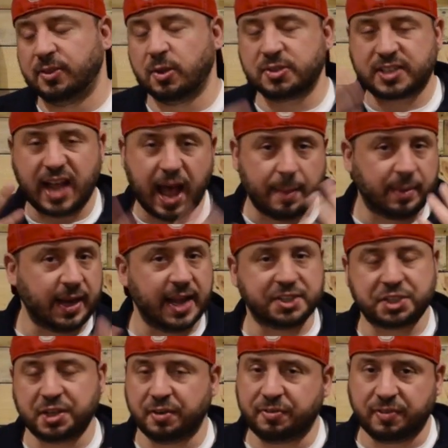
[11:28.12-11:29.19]
those
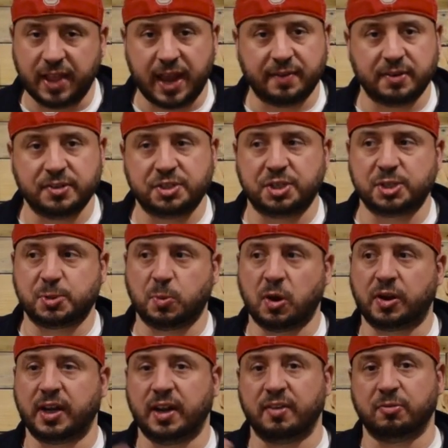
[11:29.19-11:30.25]
combination of flavors just
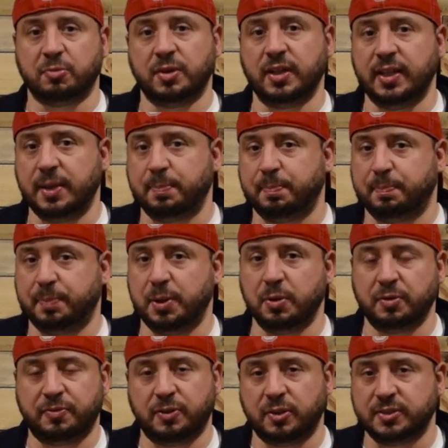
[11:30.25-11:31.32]
work in a really
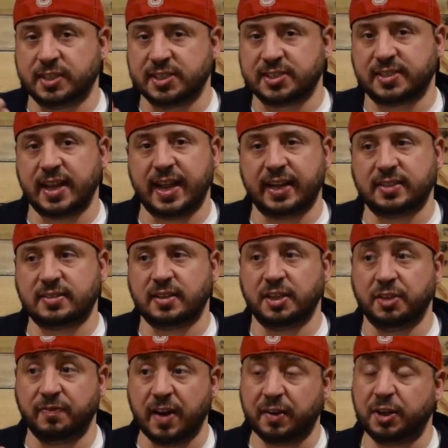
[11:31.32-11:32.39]
beautiful, distinct,
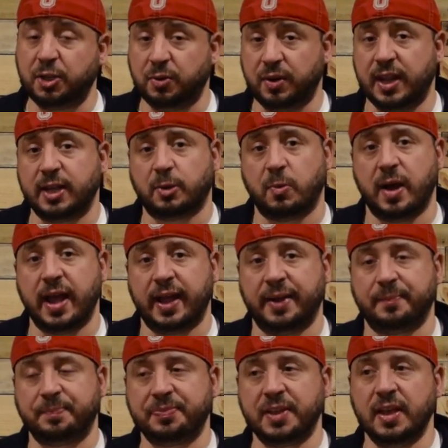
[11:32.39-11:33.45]
very unique
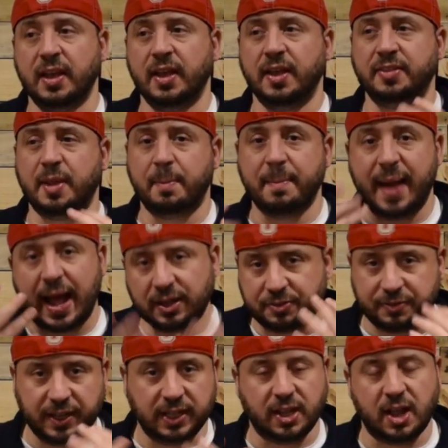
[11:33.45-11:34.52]
way. The
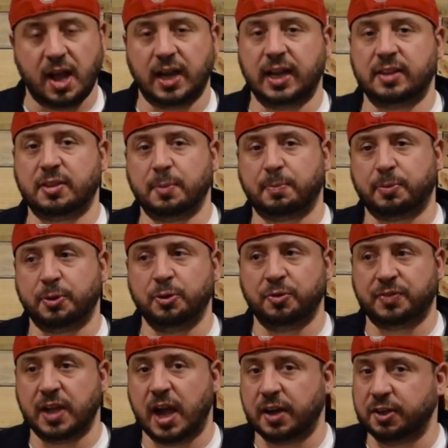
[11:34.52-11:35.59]
mouthfeel on it, the proof,
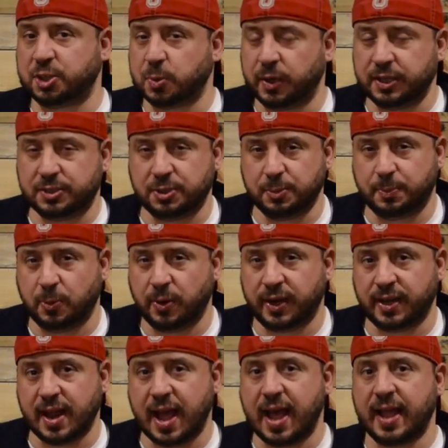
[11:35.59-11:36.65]
the
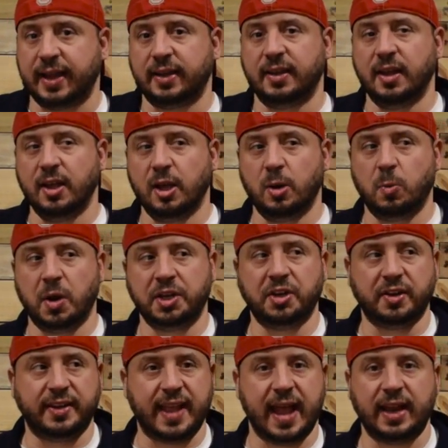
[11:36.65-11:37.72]
122.9, what you're
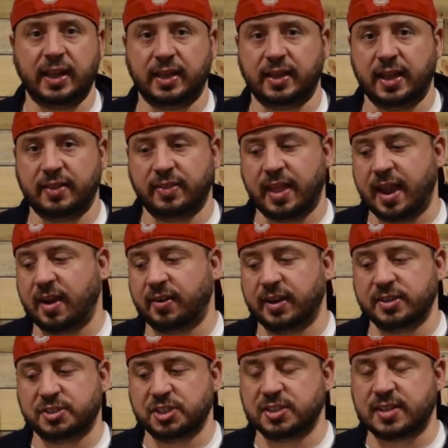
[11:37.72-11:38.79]
getting in there
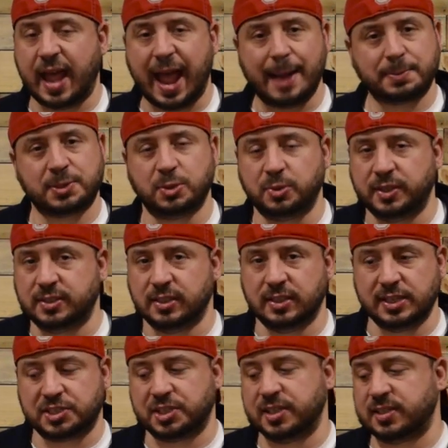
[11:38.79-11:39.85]
is just absolutely
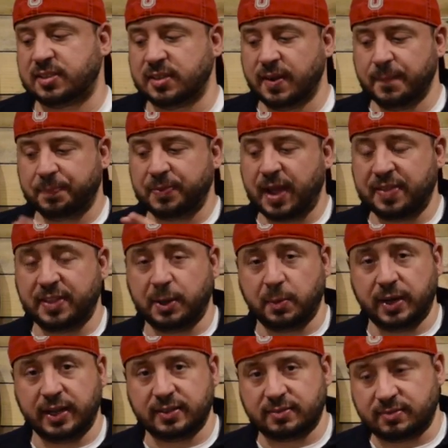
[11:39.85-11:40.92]
delicious. I think when
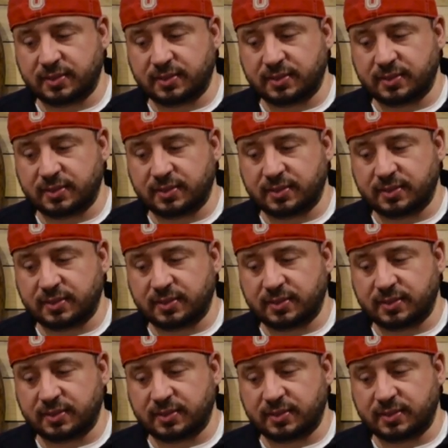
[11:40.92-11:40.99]
it